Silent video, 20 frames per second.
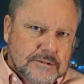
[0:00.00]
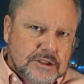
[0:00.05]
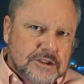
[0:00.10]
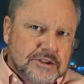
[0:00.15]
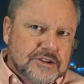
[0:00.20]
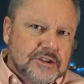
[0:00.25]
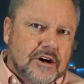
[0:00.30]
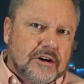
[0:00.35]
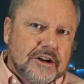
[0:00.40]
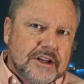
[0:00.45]

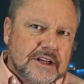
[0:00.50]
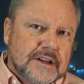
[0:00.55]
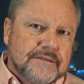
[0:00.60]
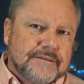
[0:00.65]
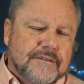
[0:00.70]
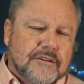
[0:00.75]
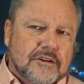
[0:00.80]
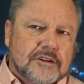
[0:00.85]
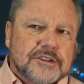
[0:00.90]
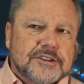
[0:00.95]
starting at
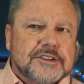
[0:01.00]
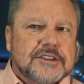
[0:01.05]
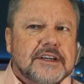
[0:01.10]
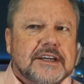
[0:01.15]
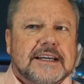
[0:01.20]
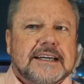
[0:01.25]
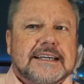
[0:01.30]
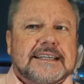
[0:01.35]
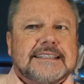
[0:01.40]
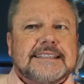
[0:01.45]
verse
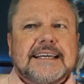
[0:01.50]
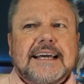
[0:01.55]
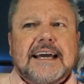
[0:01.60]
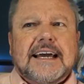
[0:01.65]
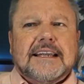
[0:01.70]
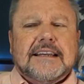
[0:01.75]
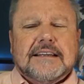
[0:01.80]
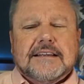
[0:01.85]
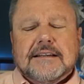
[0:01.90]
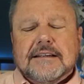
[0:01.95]

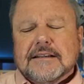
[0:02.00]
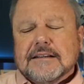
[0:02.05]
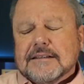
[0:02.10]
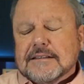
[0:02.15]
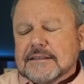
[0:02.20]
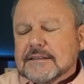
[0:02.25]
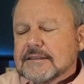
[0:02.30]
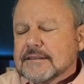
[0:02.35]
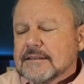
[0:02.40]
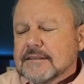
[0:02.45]
10,
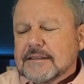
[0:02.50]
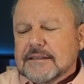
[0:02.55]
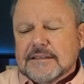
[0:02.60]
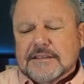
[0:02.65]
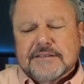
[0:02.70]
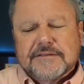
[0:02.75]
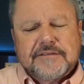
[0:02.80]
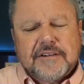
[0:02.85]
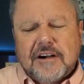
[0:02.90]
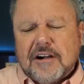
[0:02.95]
is,
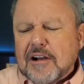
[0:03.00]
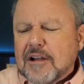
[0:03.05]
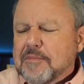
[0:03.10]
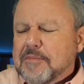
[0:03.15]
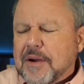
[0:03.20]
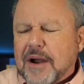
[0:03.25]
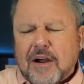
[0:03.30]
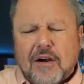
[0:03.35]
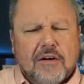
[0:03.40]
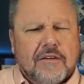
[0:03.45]
is very
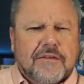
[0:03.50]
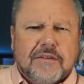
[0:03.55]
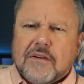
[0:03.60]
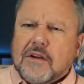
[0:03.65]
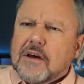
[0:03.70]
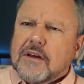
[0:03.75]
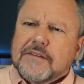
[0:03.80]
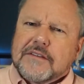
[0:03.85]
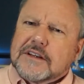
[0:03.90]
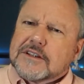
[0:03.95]

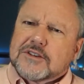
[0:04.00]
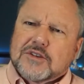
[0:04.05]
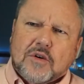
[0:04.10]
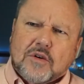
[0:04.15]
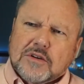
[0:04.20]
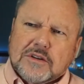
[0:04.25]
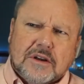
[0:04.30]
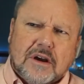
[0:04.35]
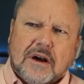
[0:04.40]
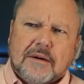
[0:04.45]
powerful on this
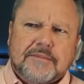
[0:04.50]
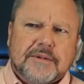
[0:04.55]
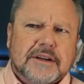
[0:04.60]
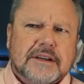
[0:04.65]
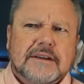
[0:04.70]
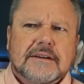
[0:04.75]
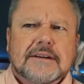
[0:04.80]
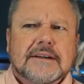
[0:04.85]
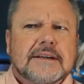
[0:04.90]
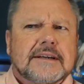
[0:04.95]
whole
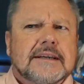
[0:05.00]
topic.